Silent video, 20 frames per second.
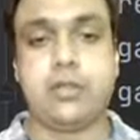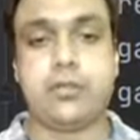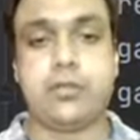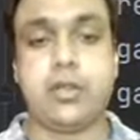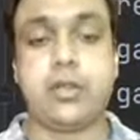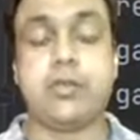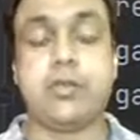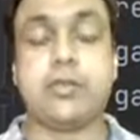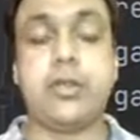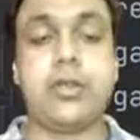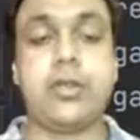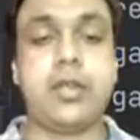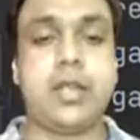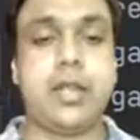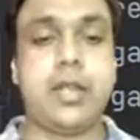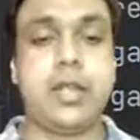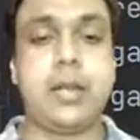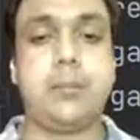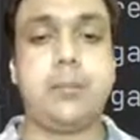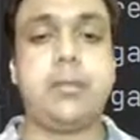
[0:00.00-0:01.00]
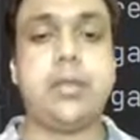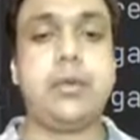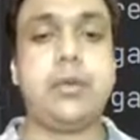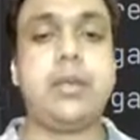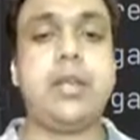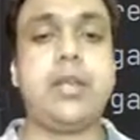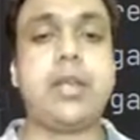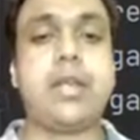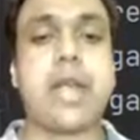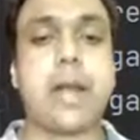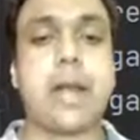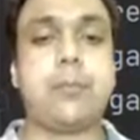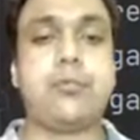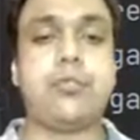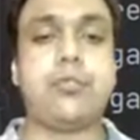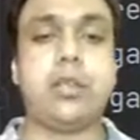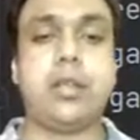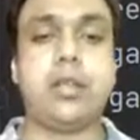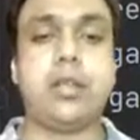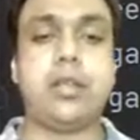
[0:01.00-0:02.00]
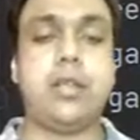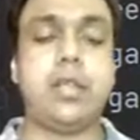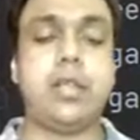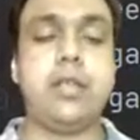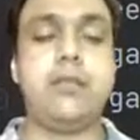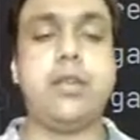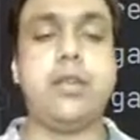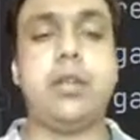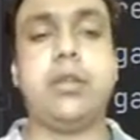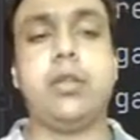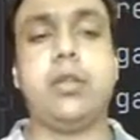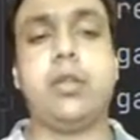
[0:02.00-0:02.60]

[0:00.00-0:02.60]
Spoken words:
So it is going to help you in capturing the event,